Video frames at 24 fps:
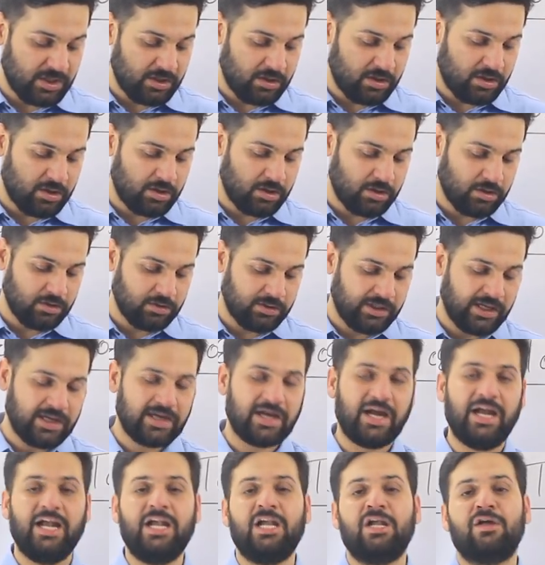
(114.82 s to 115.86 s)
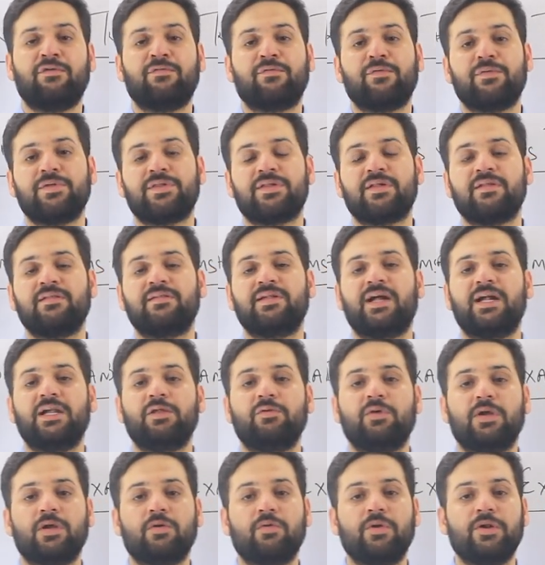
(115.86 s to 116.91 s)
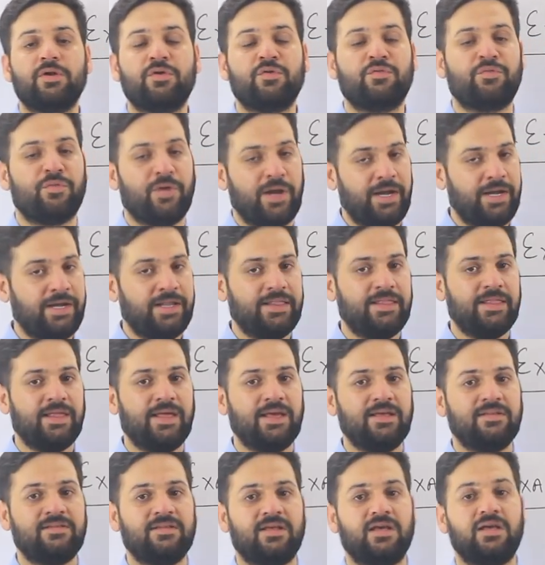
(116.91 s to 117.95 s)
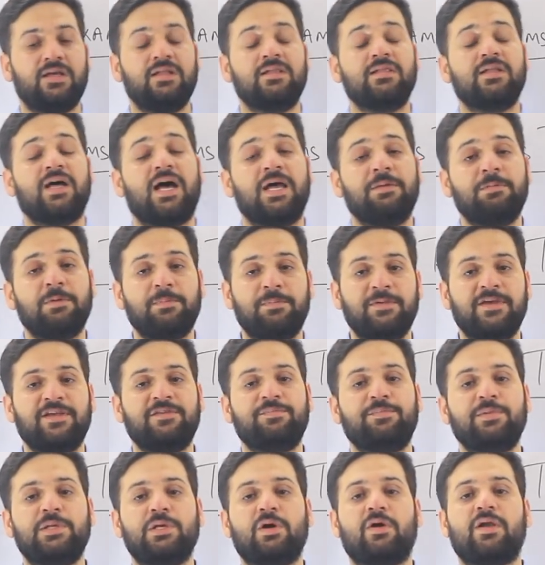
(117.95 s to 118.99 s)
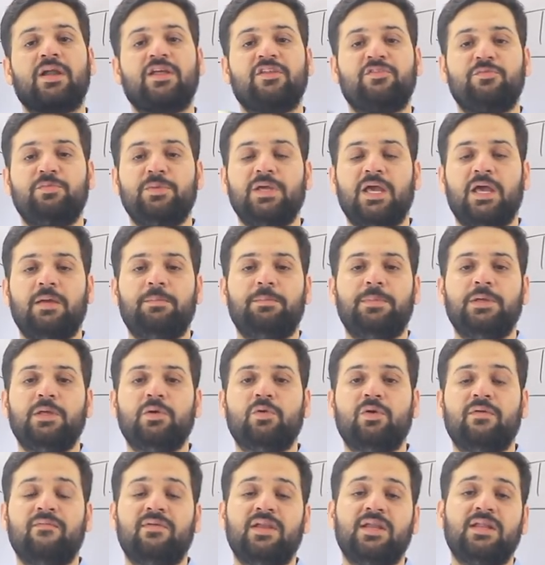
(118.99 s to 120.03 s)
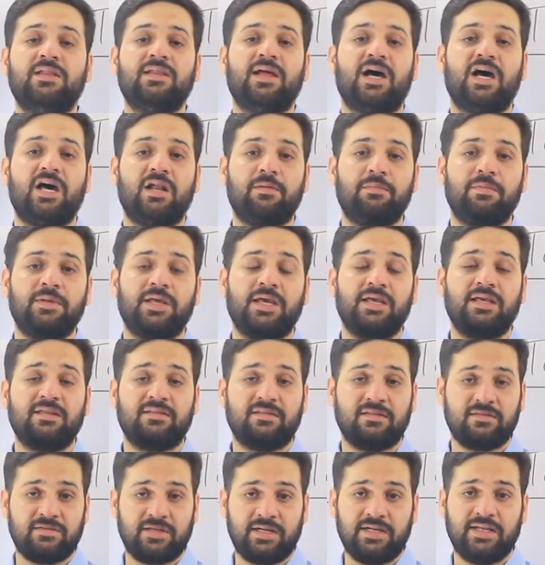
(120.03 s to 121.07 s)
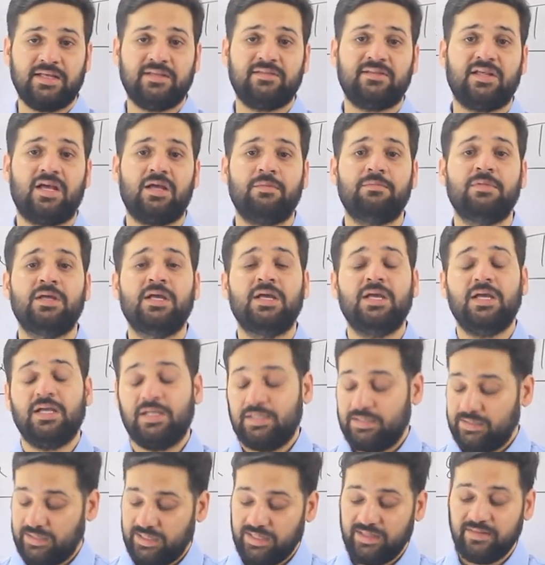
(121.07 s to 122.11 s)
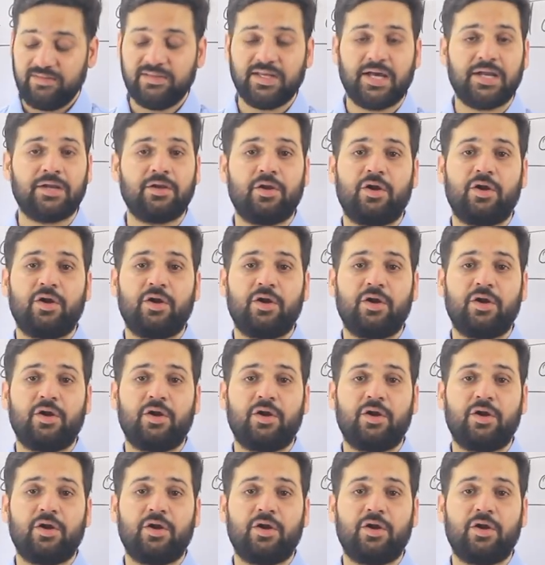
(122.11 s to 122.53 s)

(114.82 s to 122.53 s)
the kind of questions that you are going to find in the IBPS PO or SBI PO, even in the RBI assistant exam, these are